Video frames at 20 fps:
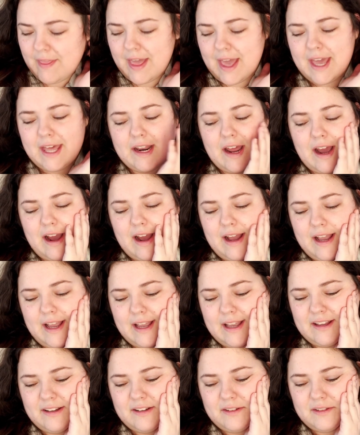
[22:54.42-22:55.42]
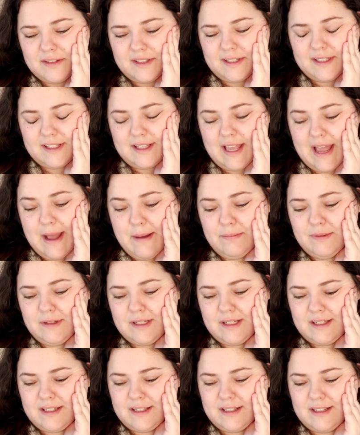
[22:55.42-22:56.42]
then I
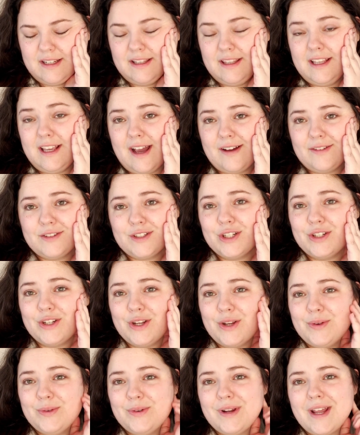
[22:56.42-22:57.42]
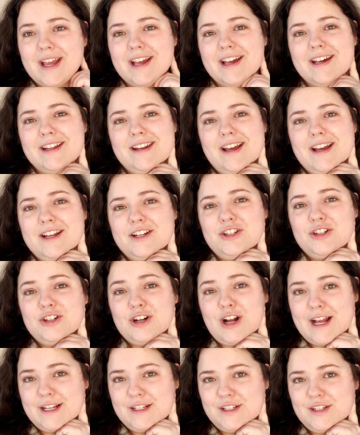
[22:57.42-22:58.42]
slept in the afternoon, and I
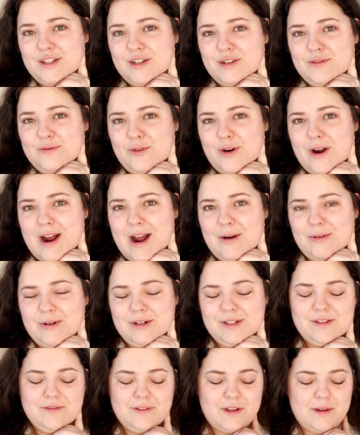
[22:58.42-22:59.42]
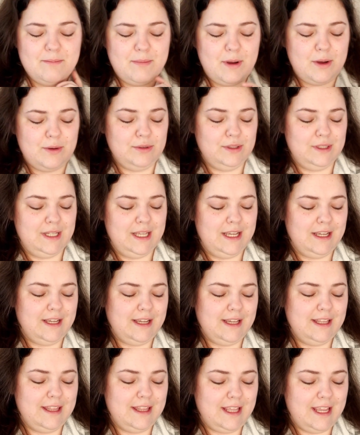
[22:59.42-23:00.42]
tried to do 4 hours of composing
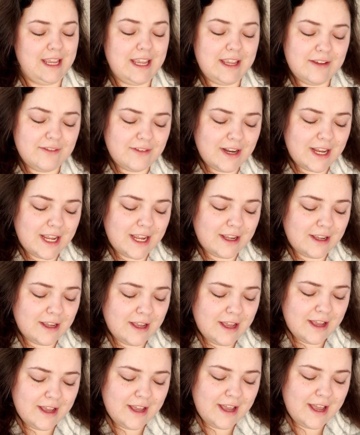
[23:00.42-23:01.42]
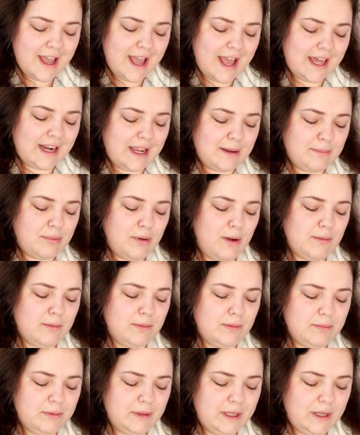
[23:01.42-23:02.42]
in the evening, and I
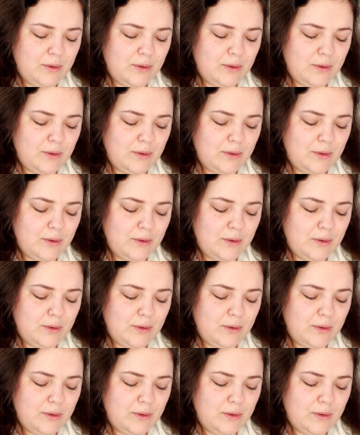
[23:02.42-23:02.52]
probably